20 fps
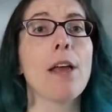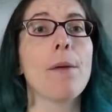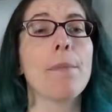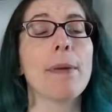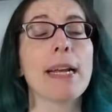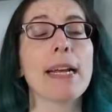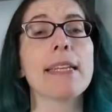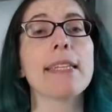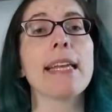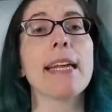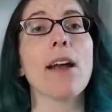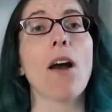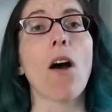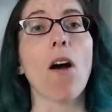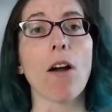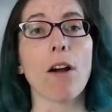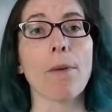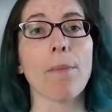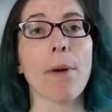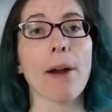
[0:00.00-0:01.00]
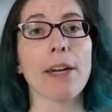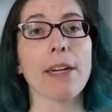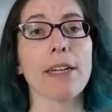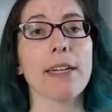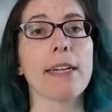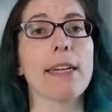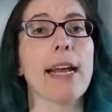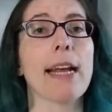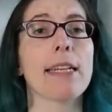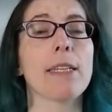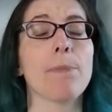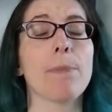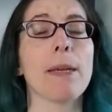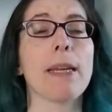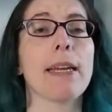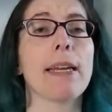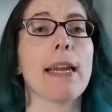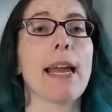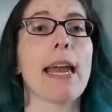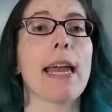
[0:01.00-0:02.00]
because they are marketed as
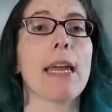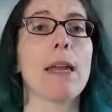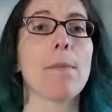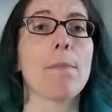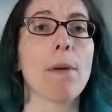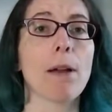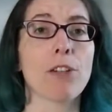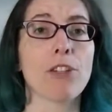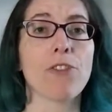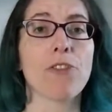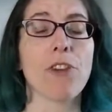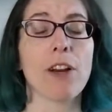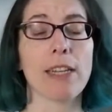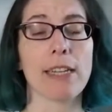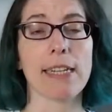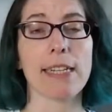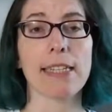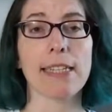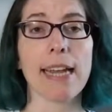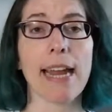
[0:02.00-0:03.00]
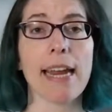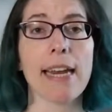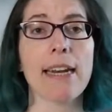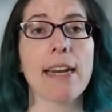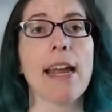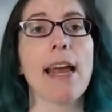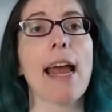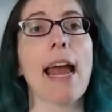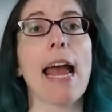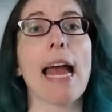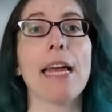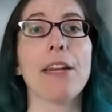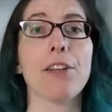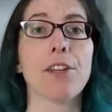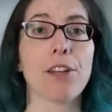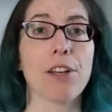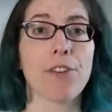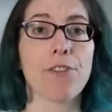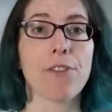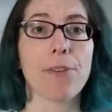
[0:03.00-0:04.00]
being a budget-friendly skate
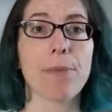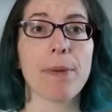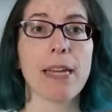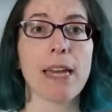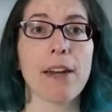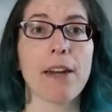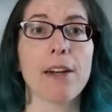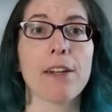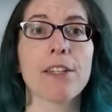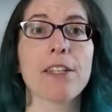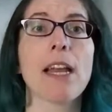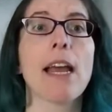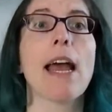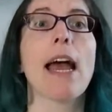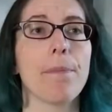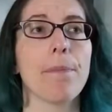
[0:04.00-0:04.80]
and good for beginners,